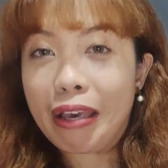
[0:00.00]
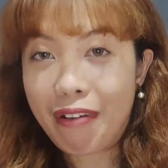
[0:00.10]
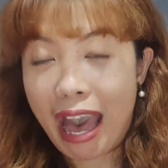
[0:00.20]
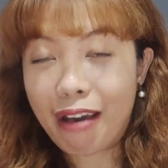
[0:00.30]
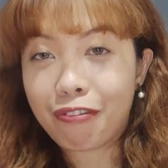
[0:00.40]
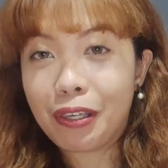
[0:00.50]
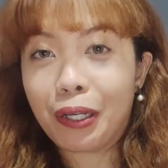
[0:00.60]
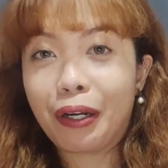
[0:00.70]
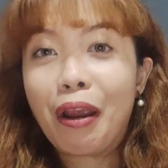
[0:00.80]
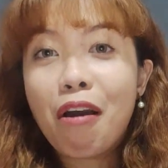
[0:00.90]
I have
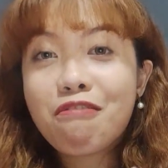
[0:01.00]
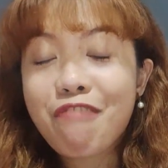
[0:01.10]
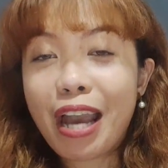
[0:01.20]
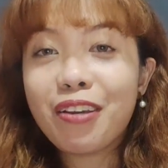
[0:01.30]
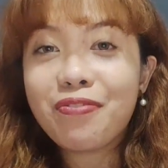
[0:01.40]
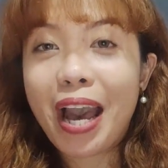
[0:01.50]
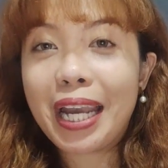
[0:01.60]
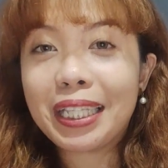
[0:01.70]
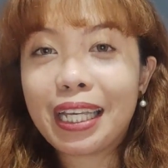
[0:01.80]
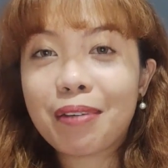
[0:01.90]
here 5
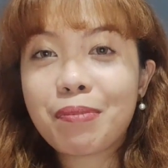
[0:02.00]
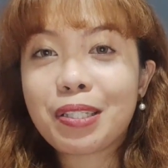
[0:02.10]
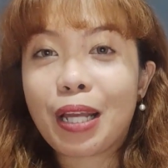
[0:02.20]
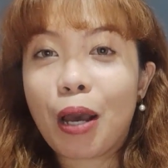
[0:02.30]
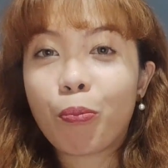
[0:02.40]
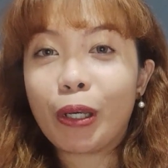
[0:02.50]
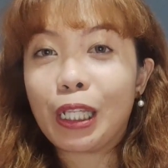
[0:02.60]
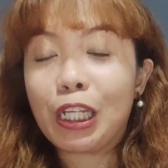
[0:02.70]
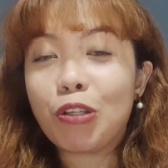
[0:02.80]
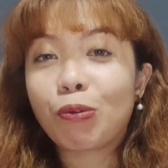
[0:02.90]
items na
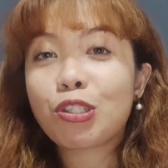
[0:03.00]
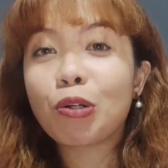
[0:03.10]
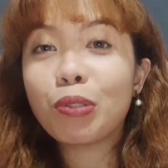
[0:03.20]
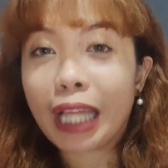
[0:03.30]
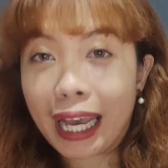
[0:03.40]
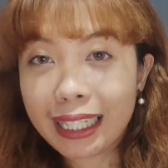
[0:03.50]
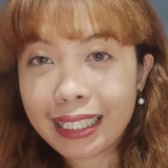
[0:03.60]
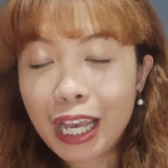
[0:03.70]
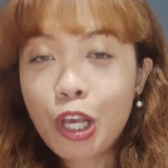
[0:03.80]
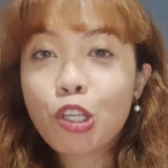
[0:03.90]
pwede ninyong
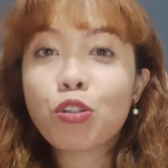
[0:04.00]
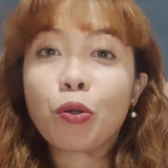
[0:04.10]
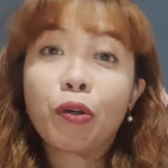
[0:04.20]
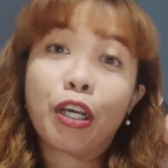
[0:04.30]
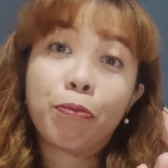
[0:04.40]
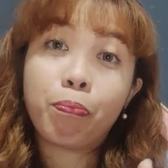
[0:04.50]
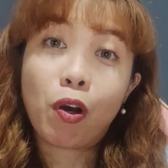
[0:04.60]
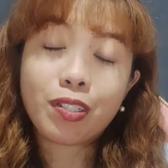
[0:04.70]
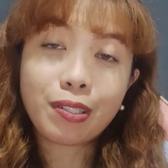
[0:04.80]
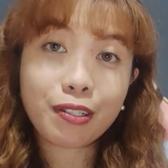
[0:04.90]
sagutan. So you can
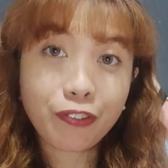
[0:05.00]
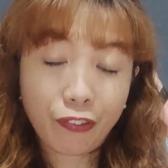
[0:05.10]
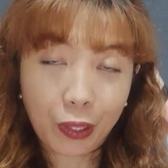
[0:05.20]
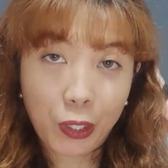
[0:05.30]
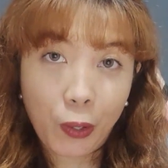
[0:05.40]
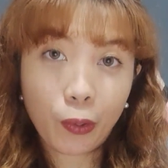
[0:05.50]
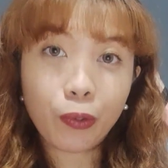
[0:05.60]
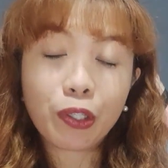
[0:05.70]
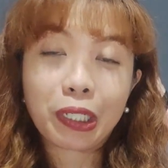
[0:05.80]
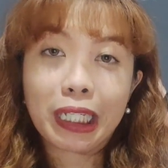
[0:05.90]
pause this
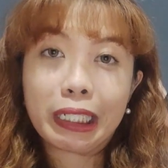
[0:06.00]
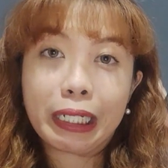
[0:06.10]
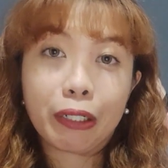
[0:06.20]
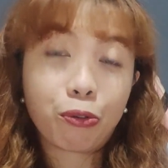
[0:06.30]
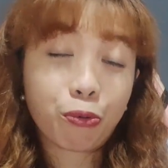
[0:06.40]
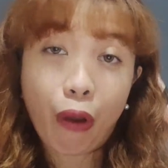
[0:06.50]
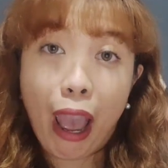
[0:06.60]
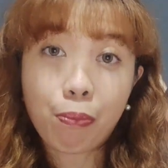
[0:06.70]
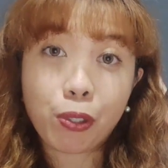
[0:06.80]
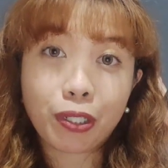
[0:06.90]
video, you can
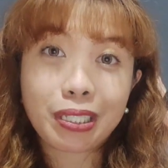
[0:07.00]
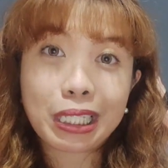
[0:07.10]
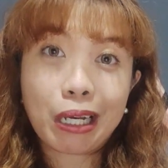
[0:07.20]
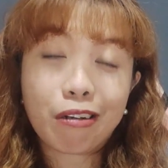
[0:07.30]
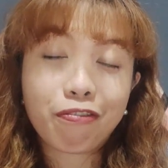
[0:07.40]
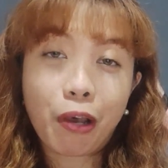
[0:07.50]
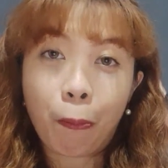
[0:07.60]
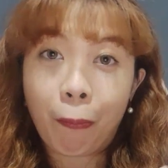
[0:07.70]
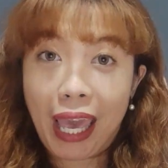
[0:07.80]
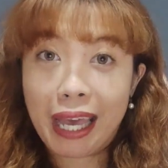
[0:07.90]
grab yourself
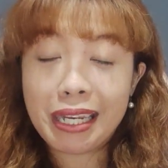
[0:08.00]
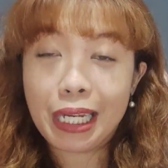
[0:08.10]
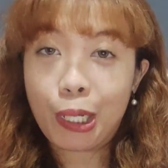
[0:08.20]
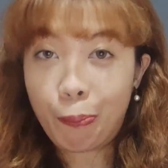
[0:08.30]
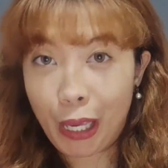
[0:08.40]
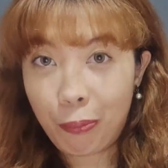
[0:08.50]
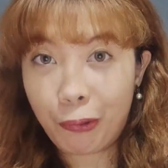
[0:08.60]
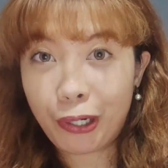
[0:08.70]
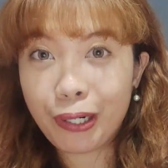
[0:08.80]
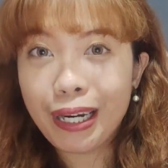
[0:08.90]
a pen and a
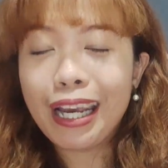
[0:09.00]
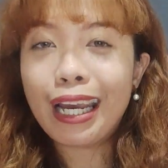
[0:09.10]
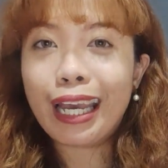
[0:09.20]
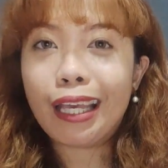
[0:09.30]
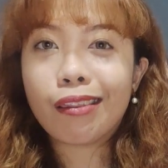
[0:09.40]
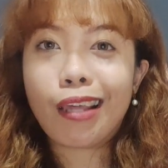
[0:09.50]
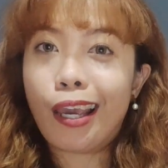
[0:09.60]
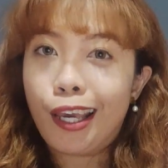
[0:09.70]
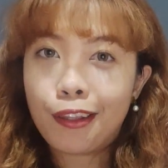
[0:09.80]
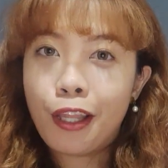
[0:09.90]
paper, and
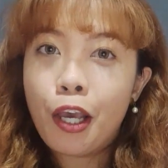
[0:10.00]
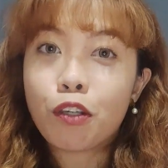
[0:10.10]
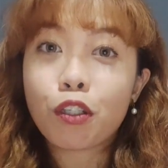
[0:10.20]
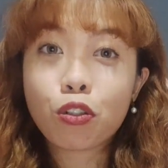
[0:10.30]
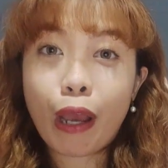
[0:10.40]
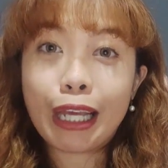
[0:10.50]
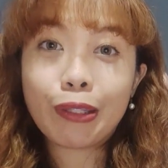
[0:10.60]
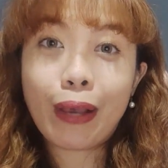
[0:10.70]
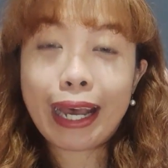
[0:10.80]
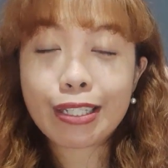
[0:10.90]
then you
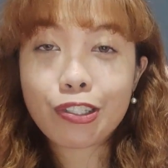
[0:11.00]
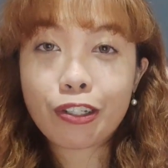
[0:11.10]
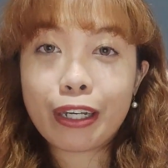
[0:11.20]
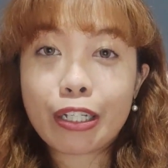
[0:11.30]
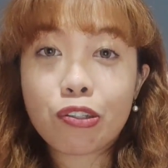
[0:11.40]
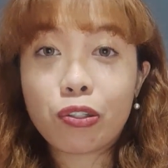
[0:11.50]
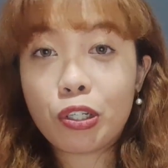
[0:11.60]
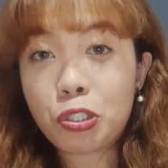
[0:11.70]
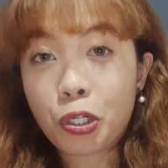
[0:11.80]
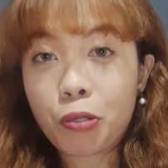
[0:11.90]
try to answer and to
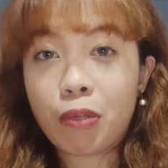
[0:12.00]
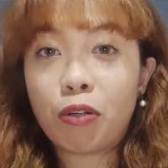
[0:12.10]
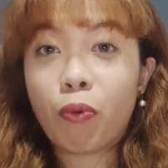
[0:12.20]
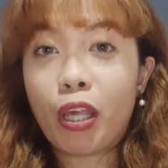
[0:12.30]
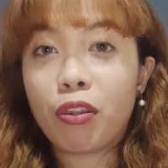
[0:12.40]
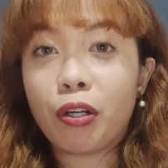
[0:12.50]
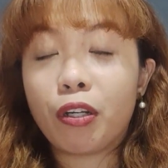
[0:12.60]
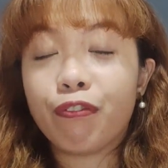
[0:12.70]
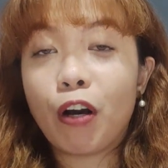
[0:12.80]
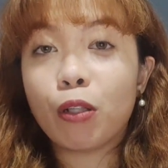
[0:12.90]
determine
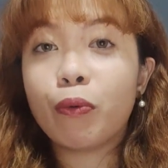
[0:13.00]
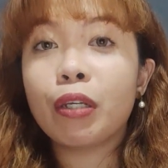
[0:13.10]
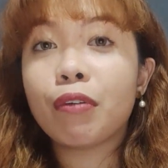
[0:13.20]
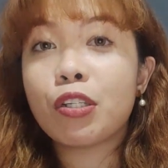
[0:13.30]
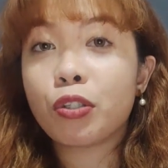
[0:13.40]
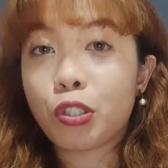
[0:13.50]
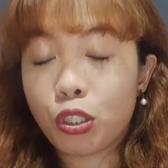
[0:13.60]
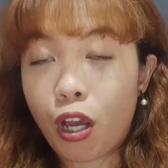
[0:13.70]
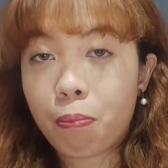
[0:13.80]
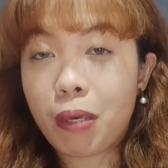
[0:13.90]
whether the following
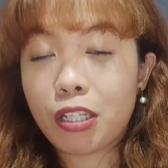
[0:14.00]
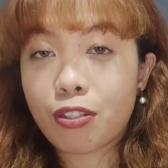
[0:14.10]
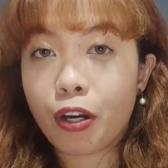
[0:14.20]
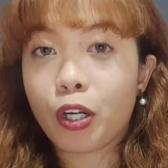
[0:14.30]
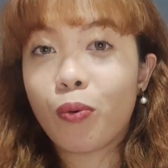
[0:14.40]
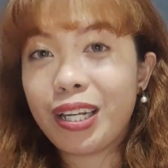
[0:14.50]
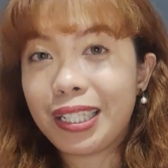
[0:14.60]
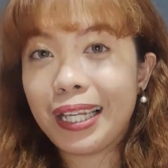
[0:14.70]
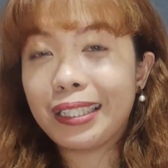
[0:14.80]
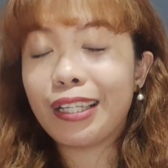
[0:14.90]
research topics are
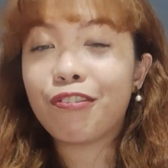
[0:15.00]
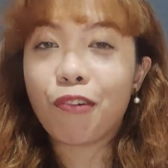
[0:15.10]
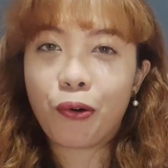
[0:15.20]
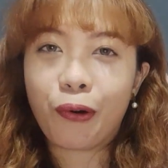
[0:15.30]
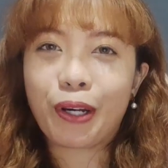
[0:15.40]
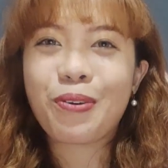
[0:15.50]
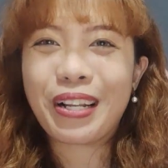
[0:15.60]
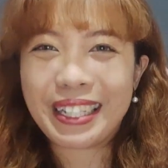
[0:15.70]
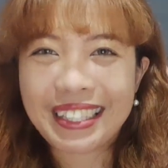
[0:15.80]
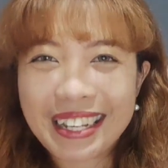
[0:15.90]
quantitative or
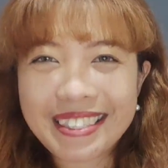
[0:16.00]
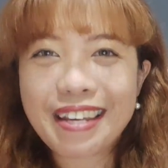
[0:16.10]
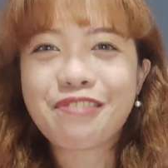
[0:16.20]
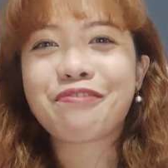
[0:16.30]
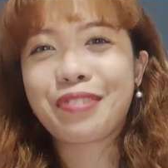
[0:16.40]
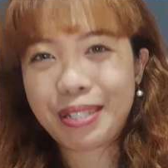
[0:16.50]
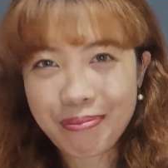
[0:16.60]
qualitative.